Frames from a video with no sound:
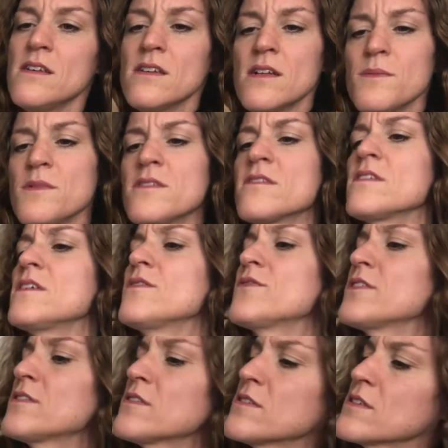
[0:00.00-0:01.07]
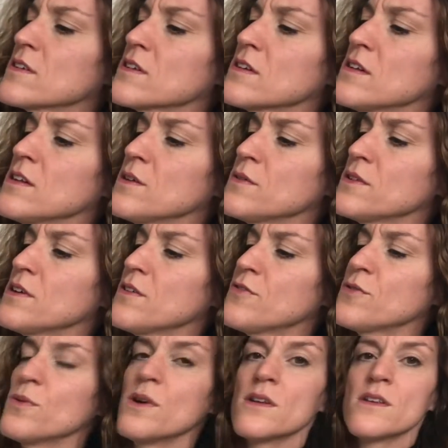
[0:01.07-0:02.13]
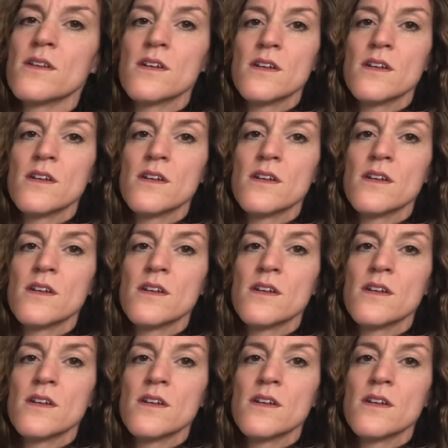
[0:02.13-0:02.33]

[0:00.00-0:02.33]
let me see if this is a clear enough one.